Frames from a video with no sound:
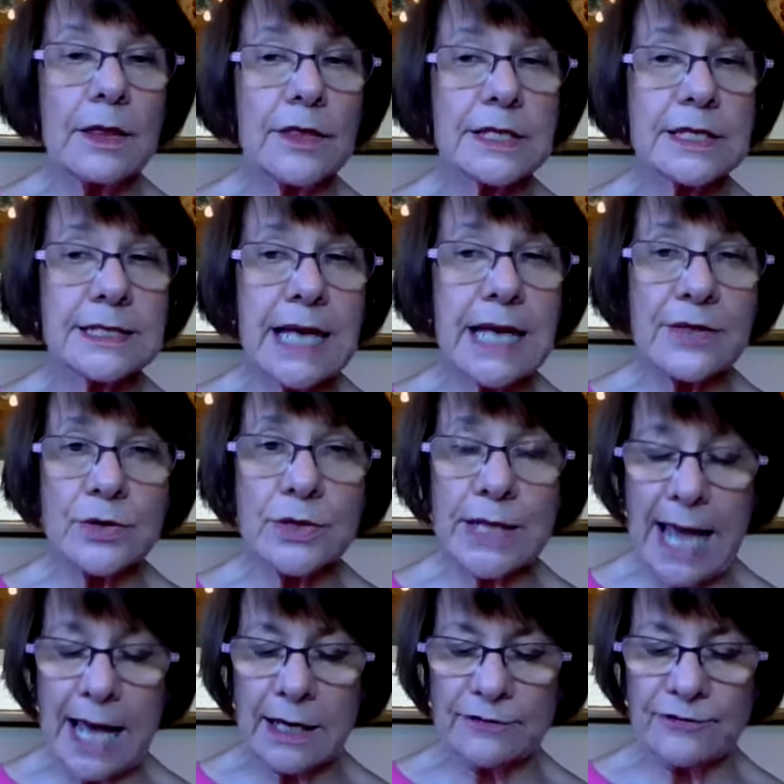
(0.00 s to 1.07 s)
the Southern
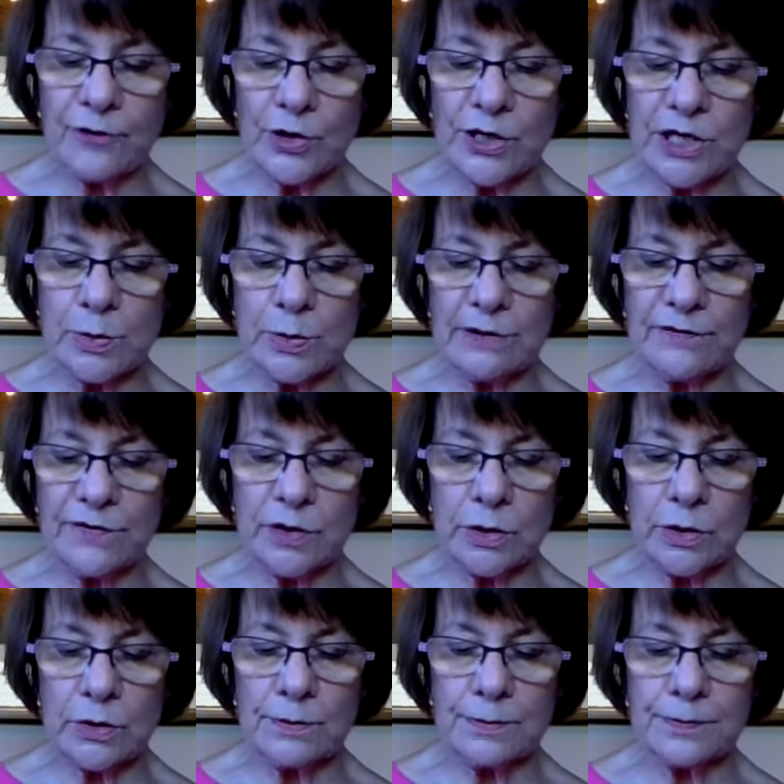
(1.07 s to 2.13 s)
California
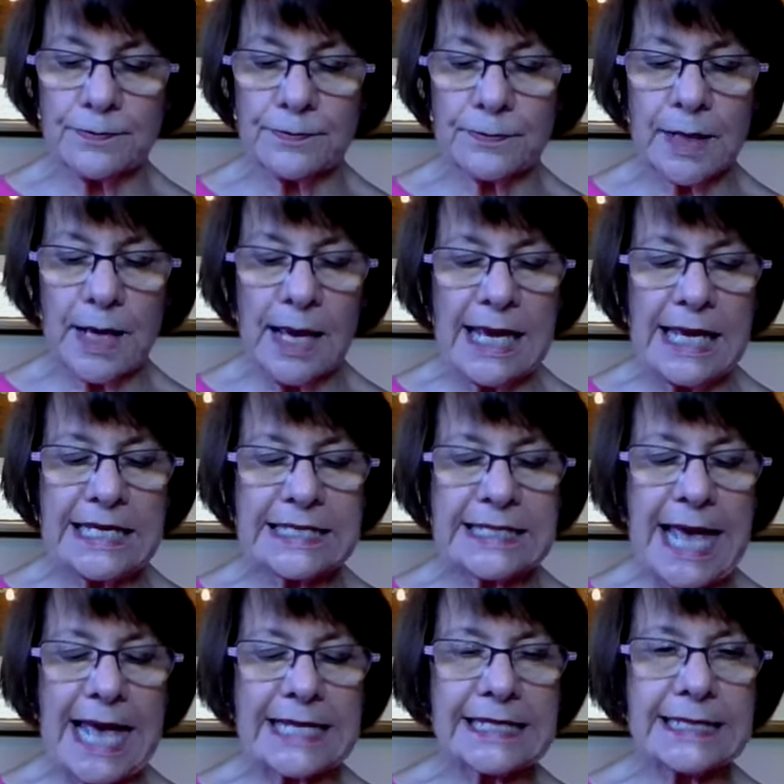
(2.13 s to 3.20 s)
Review. His
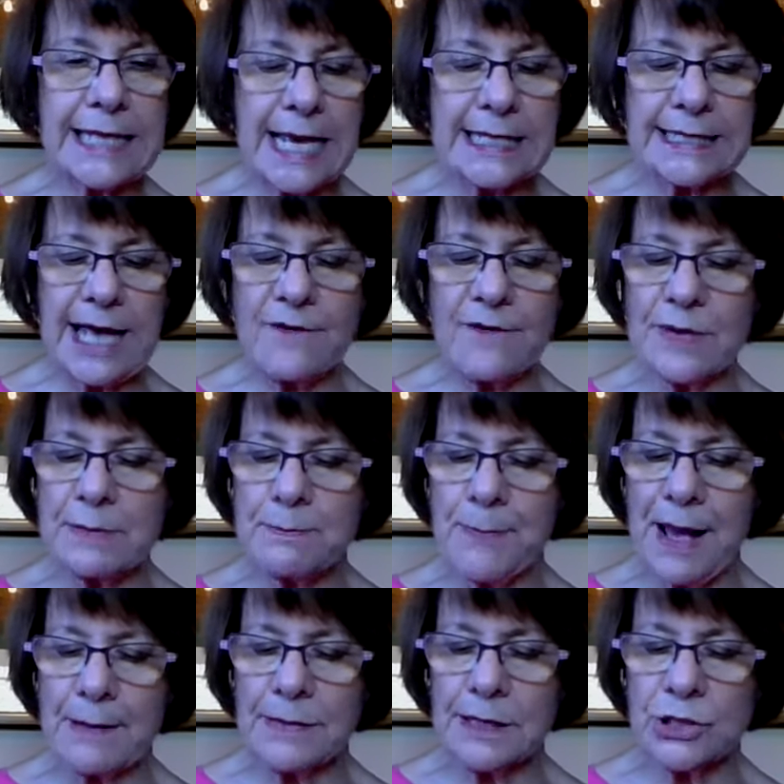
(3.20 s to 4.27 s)
essays have been
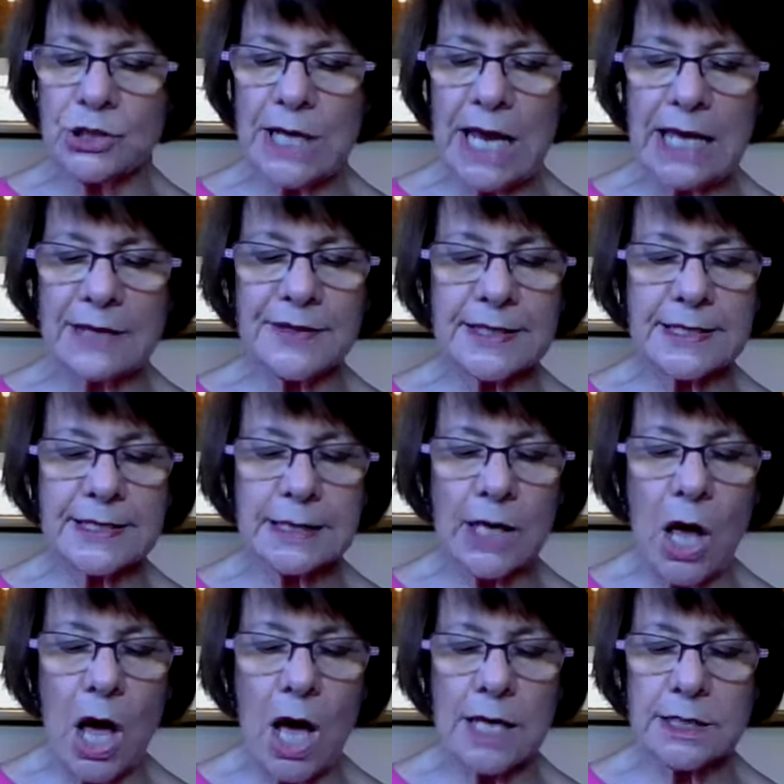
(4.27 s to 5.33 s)
published at
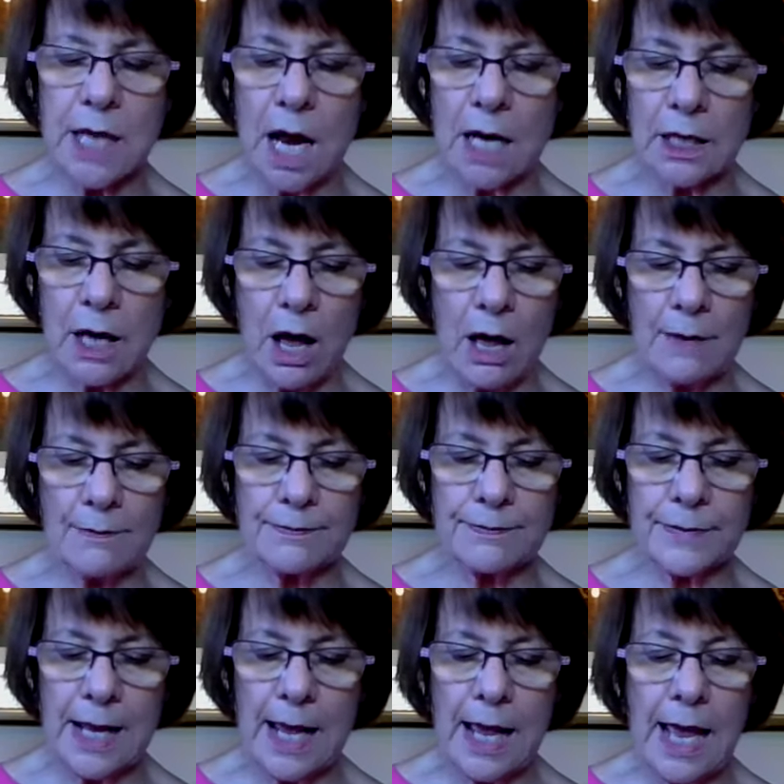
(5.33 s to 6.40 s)
thesalon.com,
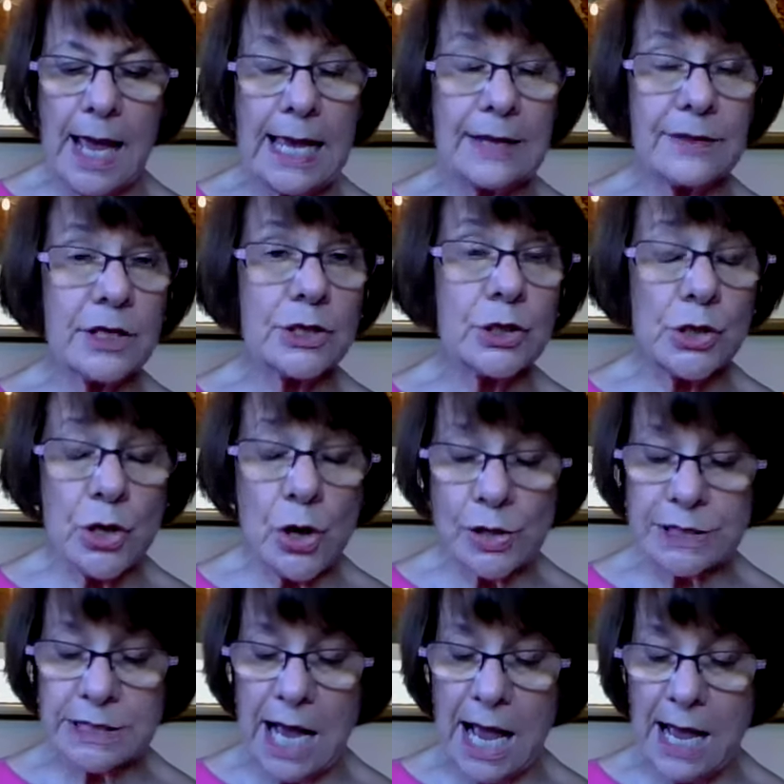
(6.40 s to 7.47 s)
in the New
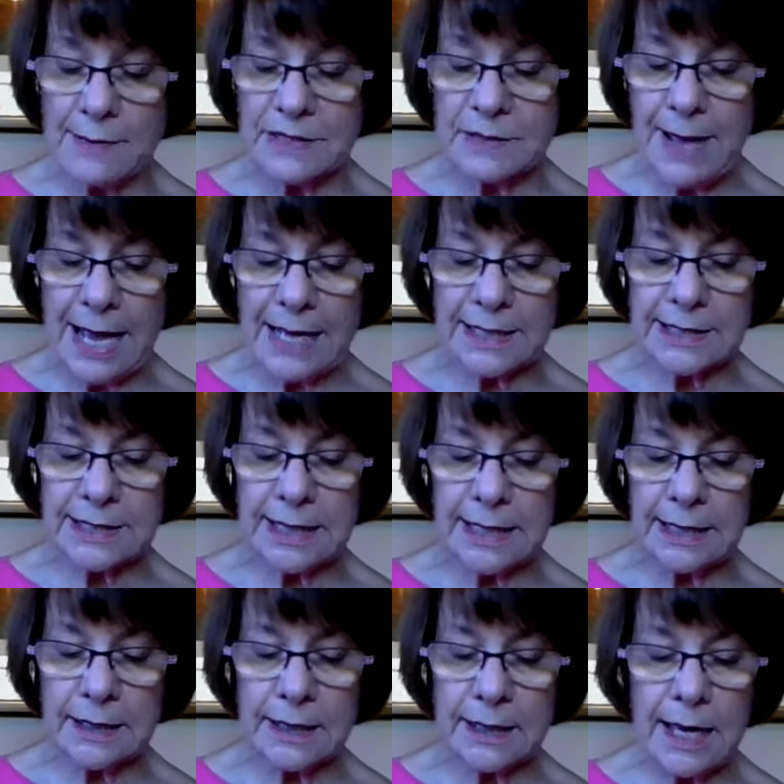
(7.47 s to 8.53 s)
York Times
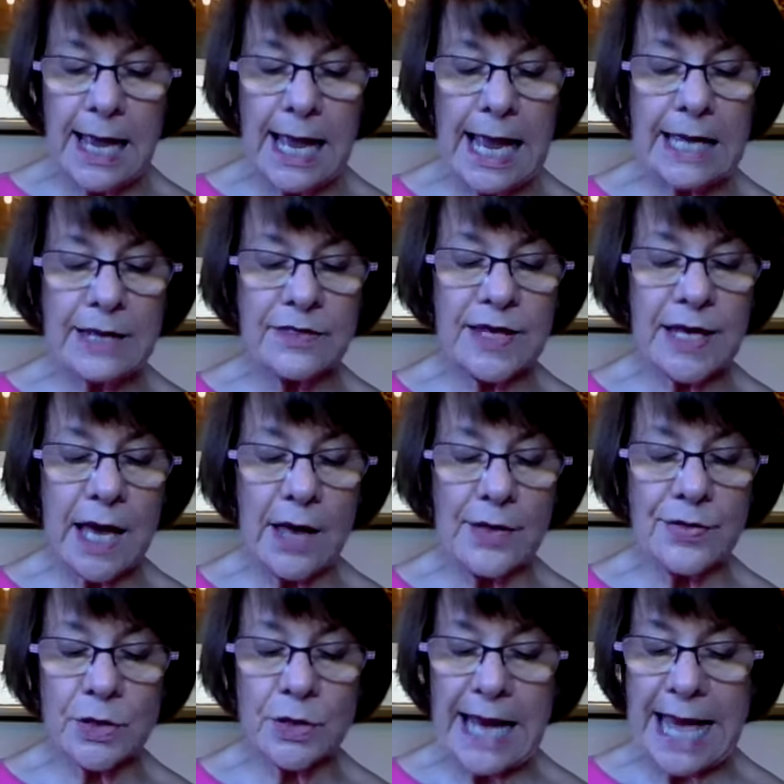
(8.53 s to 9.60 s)
Magazine, and the
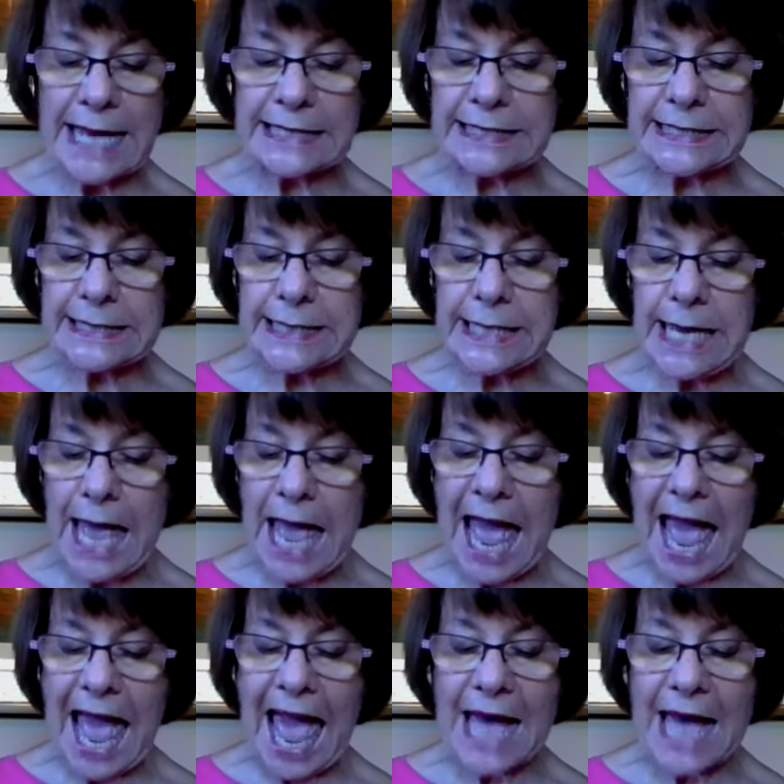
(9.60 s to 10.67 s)
other Latin,
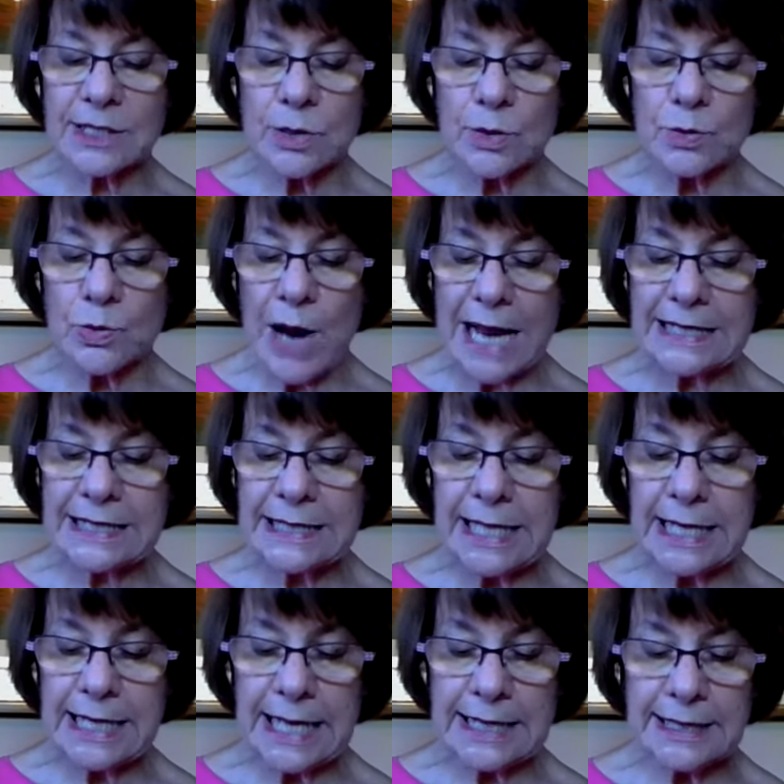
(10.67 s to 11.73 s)
at Writing
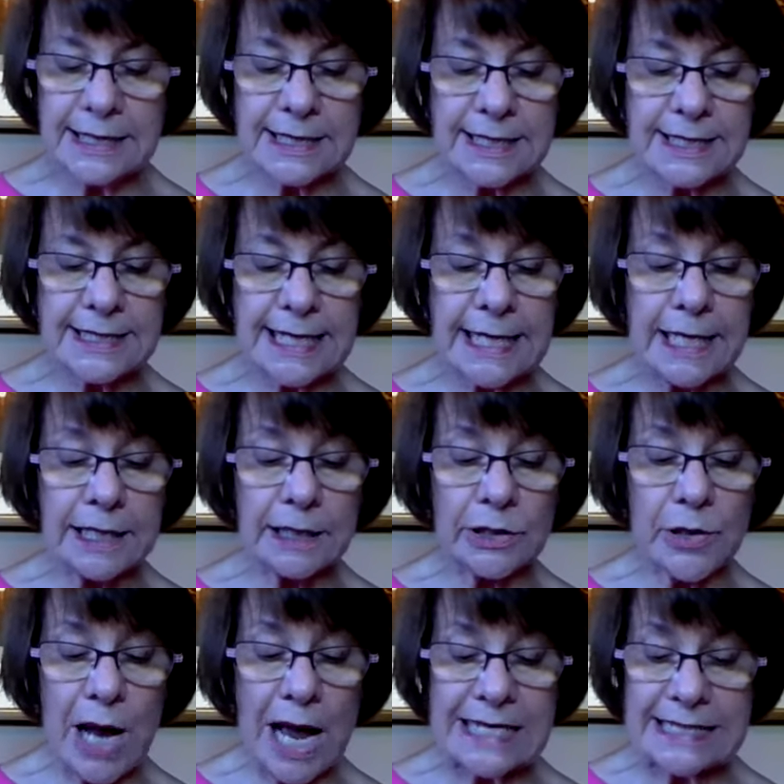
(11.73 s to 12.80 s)
Against a
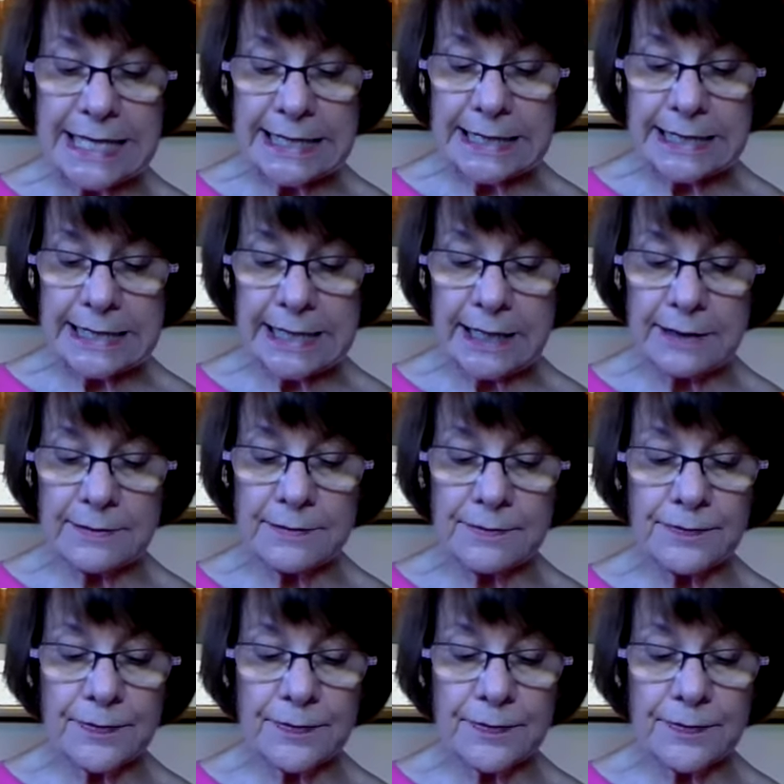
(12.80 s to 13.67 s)
Singular Identity